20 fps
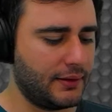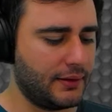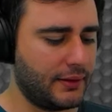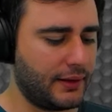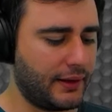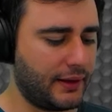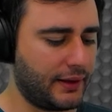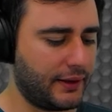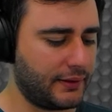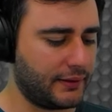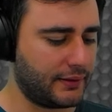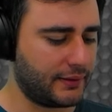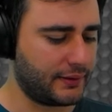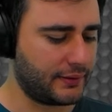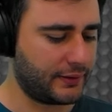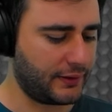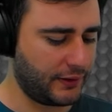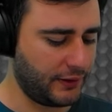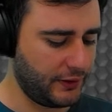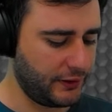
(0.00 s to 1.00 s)

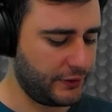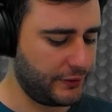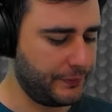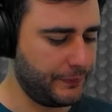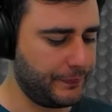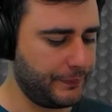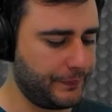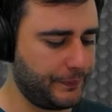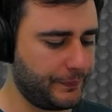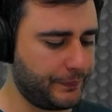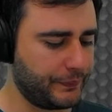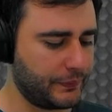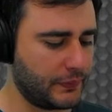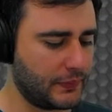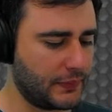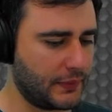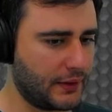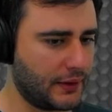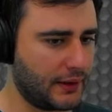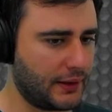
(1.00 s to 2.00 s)
And here,
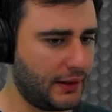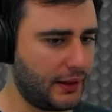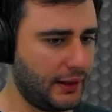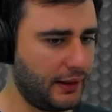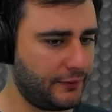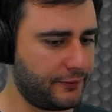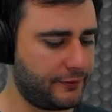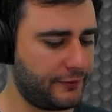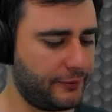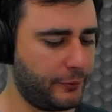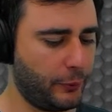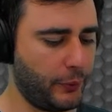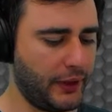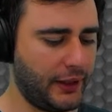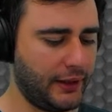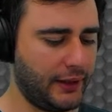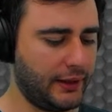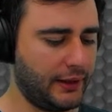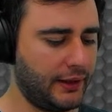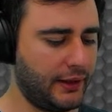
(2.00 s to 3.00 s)
if
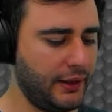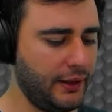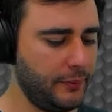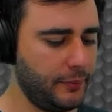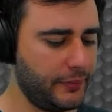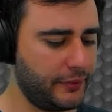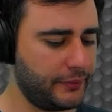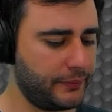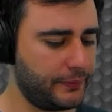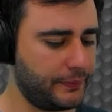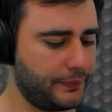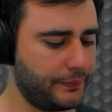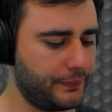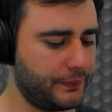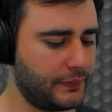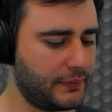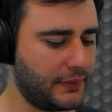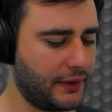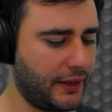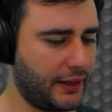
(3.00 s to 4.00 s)
we keep,
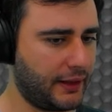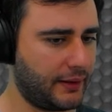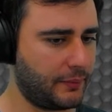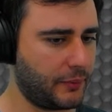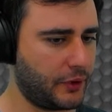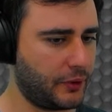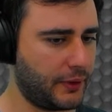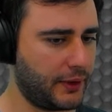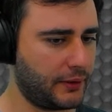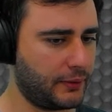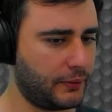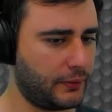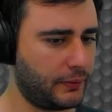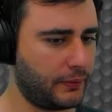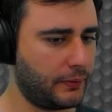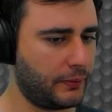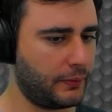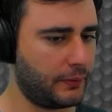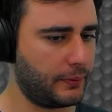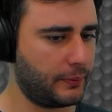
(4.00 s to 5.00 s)
then I'm going
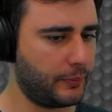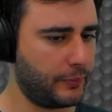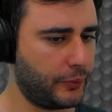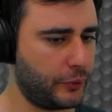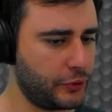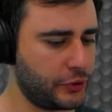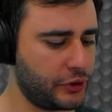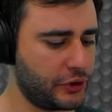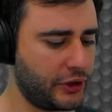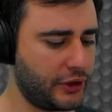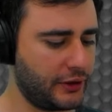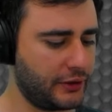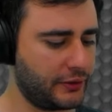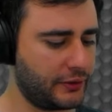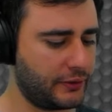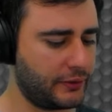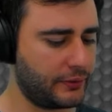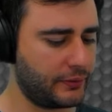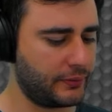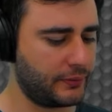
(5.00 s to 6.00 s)
to push
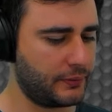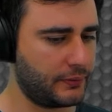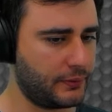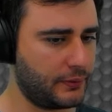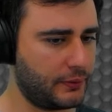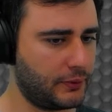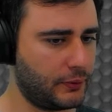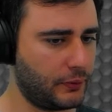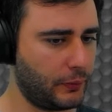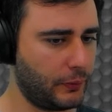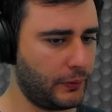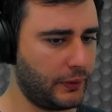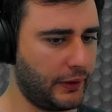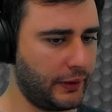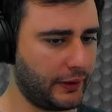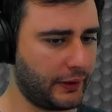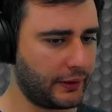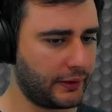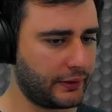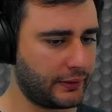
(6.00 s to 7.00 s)
it to
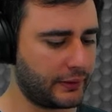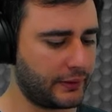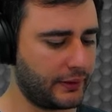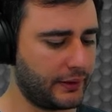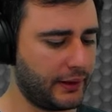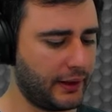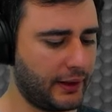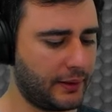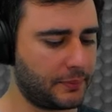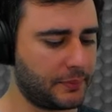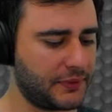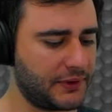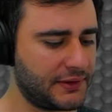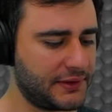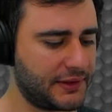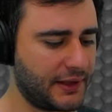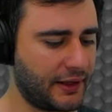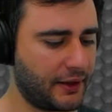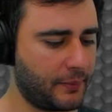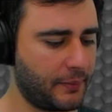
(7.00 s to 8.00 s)
the kept
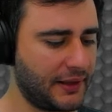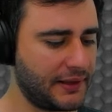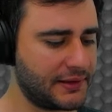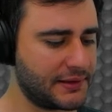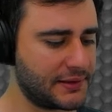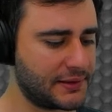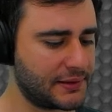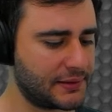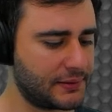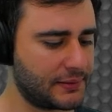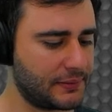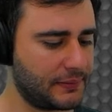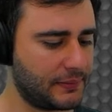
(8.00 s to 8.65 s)
segments